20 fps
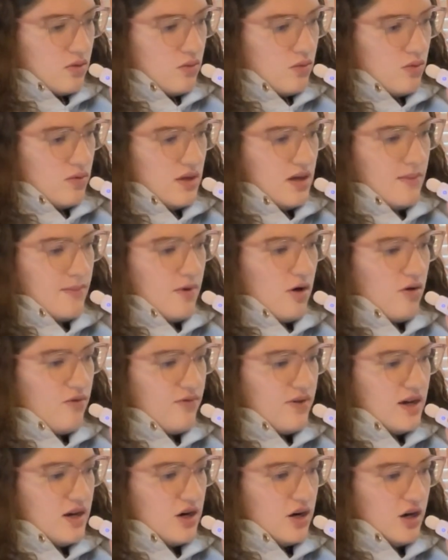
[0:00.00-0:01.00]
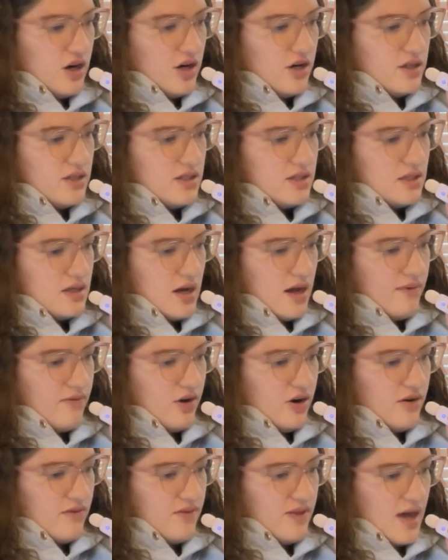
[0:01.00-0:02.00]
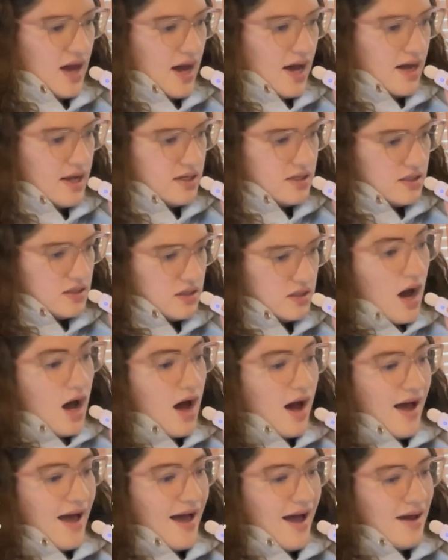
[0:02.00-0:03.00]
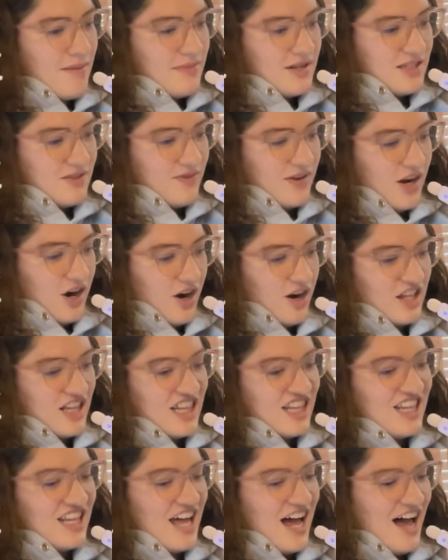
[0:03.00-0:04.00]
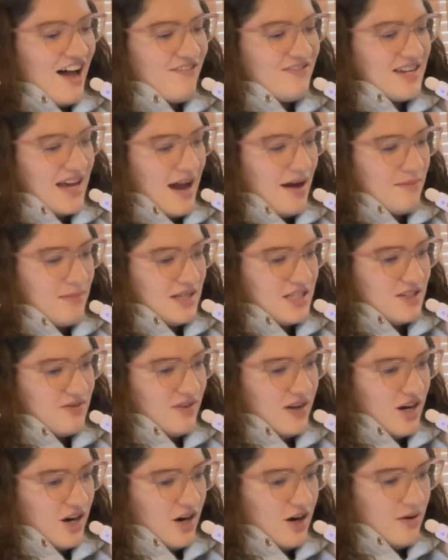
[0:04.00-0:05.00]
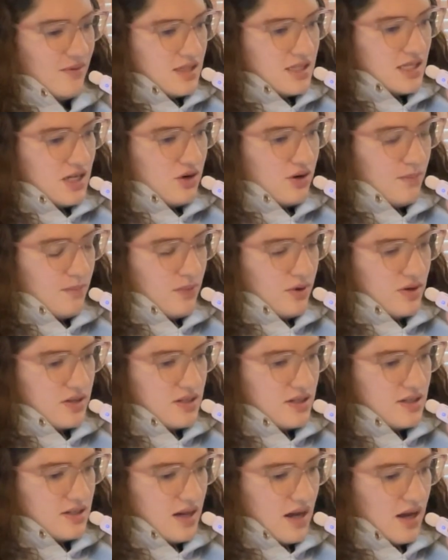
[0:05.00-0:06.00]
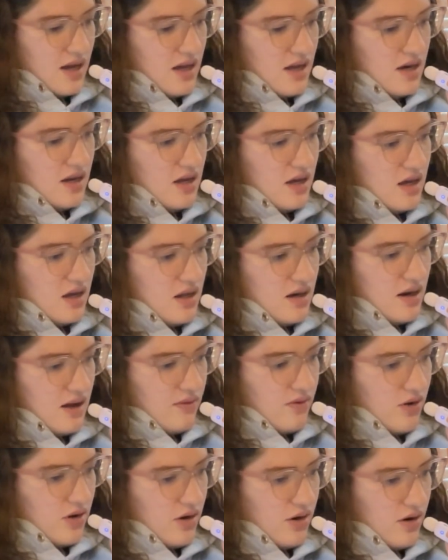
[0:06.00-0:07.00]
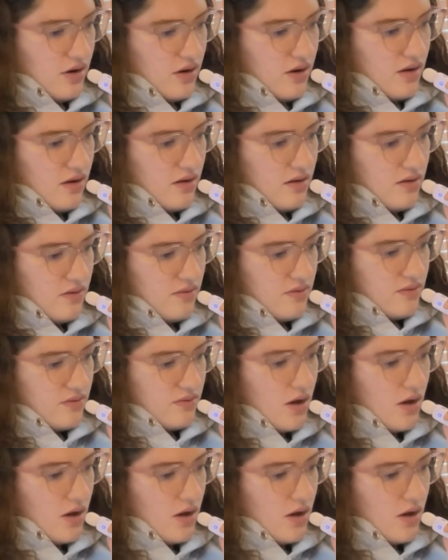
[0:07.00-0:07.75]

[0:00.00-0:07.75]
Ooh, The Amalfi Curse. I've heard of that. Atmosphere. Loved Atmosphere. Secret Book Society. Never heard of.